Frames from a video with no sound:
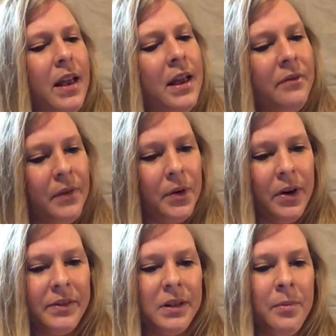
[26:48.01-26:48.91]
and
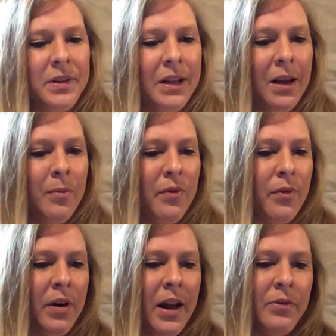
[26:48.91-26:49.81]
photographs can be taken
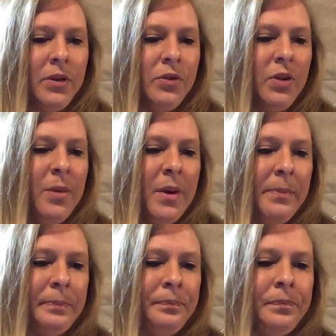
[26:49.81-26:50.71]
before and after
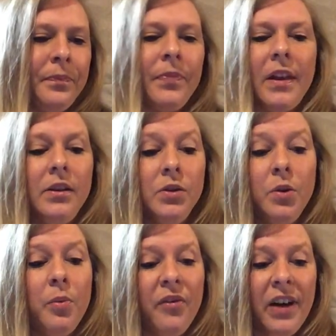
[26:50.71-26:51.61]
treatment
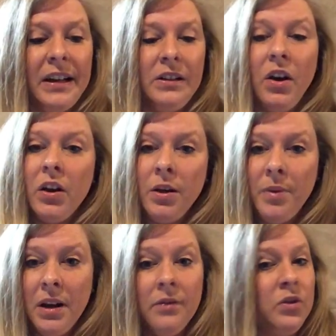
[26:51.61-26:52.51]
to provide
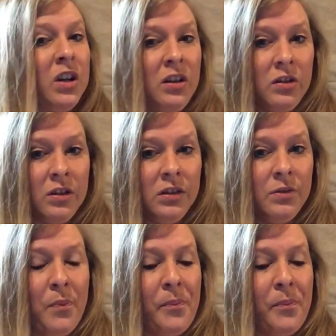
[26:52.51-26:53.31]
document of changes.